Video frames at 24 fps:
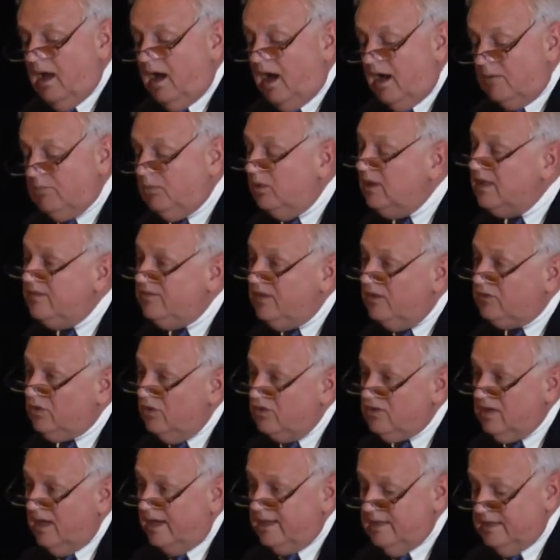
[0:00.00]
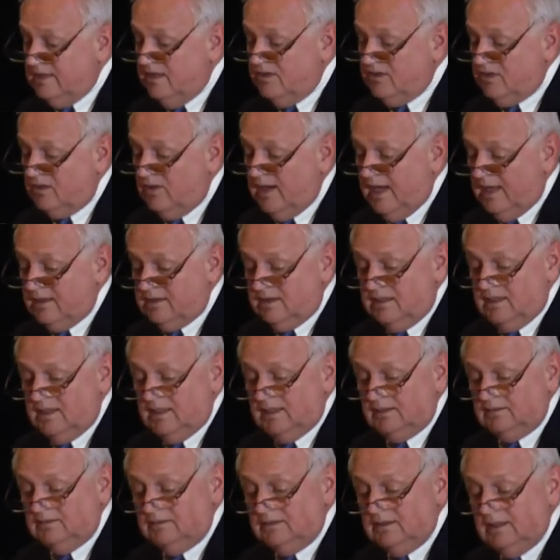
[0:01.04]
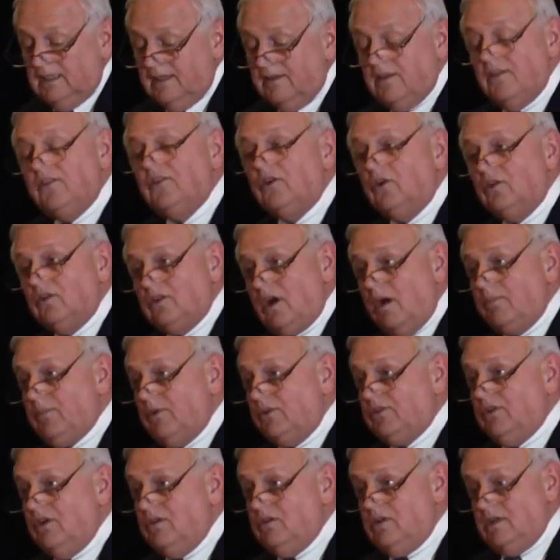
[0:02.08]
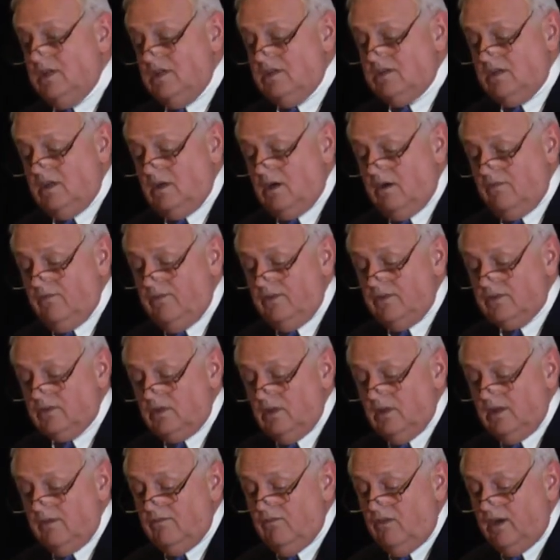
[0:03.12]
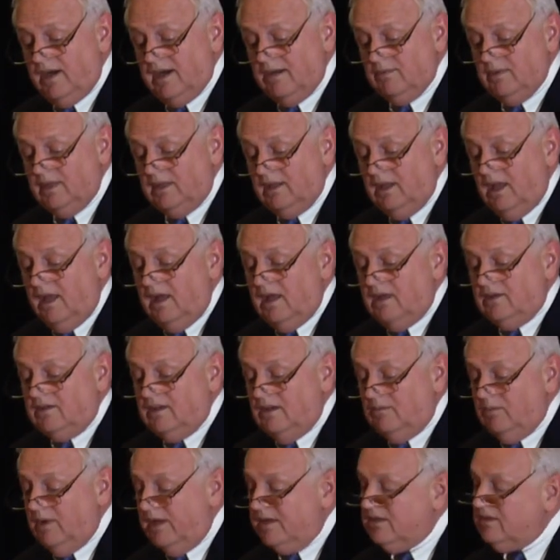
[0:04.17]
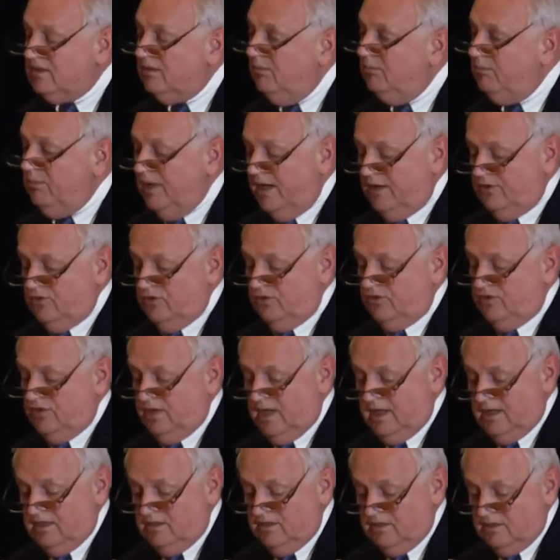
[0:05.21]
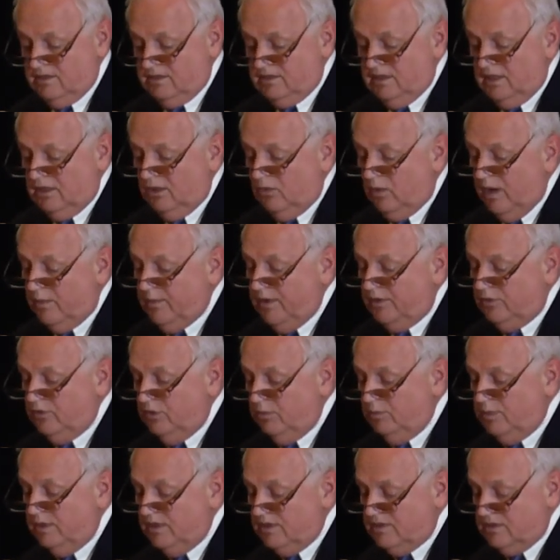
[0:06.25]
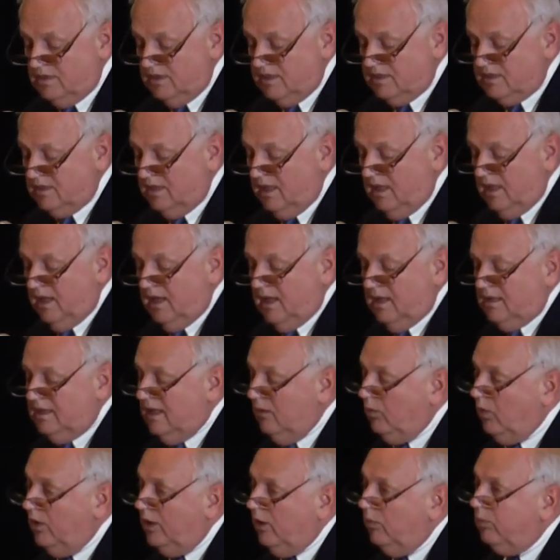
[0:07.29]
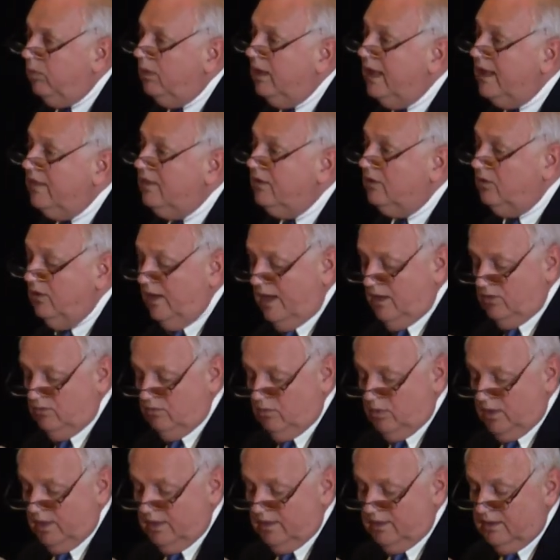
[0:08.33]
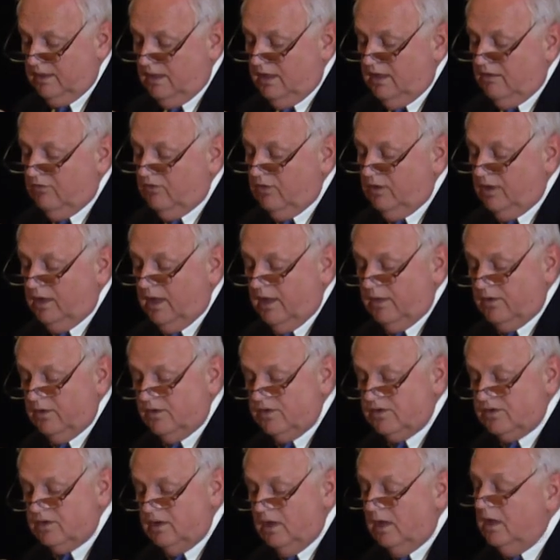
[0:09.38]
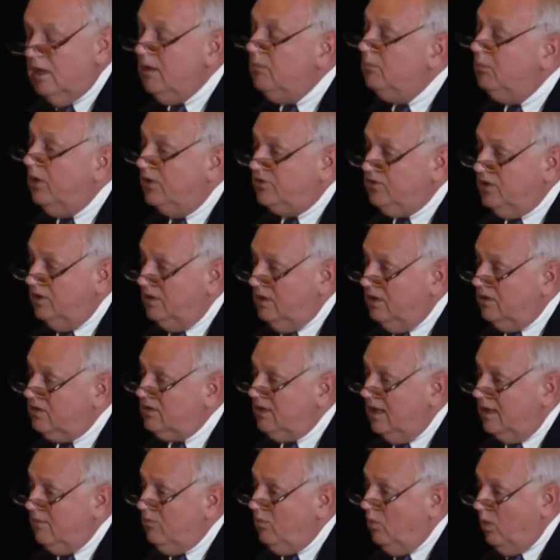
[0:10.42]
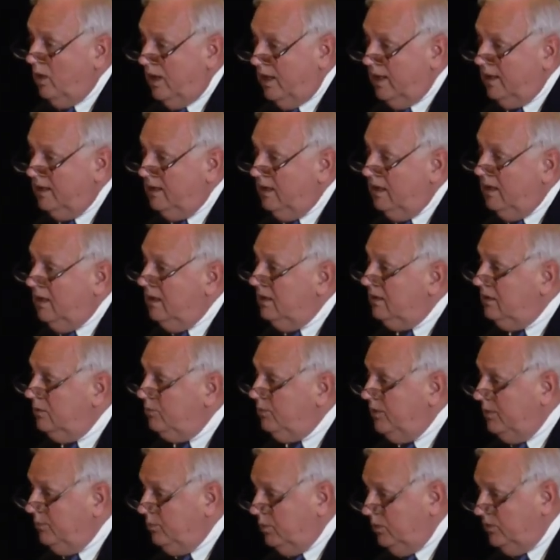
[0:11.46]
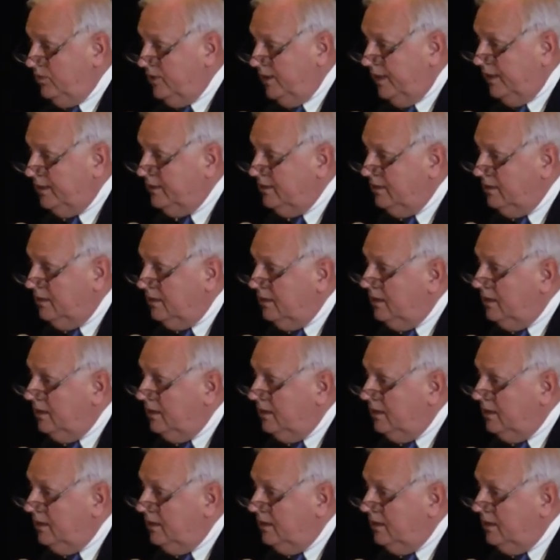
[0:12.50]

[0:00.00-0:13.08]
I believe that those ideas are out there, and that there's opportunities in our fiscal environment to make some major changes in the way we do business that will help lay the groundwork for others, much in the same way that people did